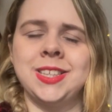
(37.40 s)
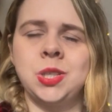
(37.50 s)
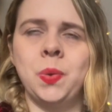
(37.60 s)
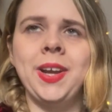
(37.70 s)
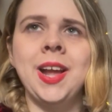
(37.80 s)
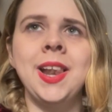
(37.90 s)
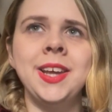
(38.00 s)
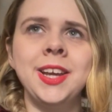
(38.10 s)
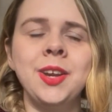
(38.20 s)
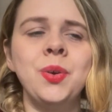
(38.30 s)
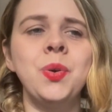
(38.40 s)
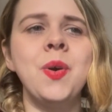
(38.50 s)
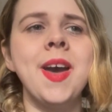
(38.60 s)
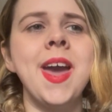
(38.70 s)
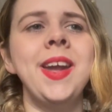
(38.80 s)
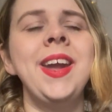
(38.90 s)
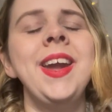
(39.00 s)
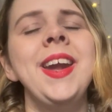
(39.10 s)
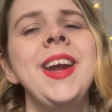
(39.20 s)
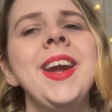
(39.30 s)
Twinkling
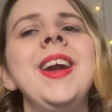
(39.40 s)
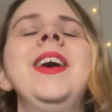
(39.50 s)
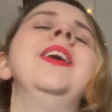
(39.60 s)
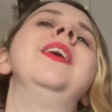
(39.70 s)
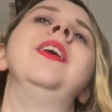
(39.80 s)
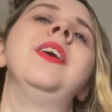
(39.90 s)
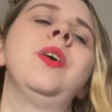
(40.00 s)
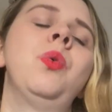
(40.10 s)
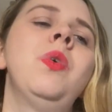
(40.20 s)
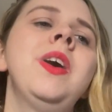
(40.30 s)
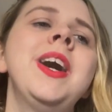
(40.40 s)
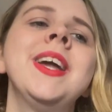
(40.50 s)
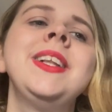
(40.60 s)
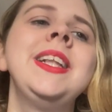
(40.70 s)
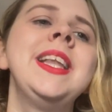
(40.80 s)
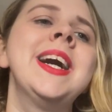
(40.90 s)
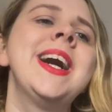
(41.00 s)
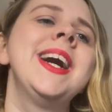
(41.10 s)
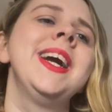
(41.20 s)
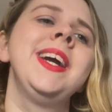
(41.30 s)
away, what a
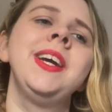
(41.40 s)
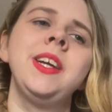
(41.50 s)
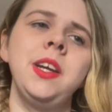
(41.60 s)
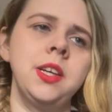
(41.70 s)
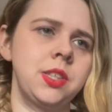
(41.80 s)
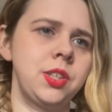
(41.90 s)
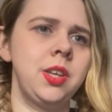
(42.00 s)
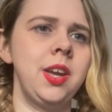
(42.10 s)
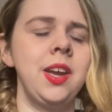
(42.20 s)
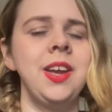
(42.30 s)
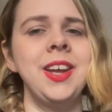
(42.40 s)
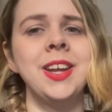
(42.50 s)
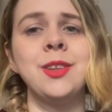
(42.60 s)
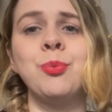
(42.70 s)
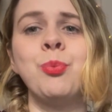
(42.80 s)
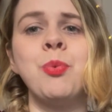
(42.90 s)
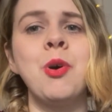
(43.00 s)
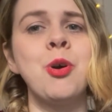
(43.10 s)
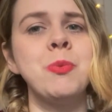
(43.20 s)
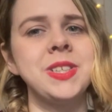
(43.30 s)
light! You're scared the
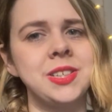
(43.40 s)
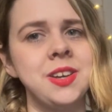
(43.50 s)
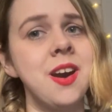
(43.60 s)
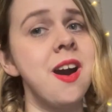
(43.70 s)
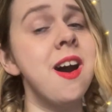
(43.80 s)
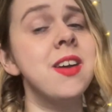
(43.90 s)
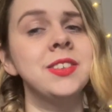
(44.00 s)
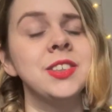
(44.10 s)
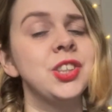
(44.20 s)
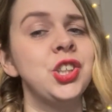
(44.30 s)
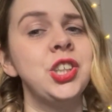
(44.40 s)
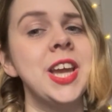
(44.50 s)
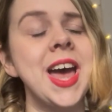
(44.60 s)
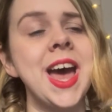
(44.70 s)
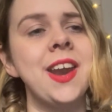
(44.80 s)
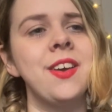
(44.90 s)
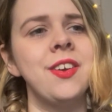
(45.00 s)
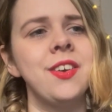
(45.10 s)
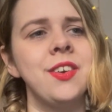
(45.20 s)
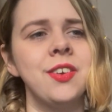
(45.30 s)
bulb is gonna shatter.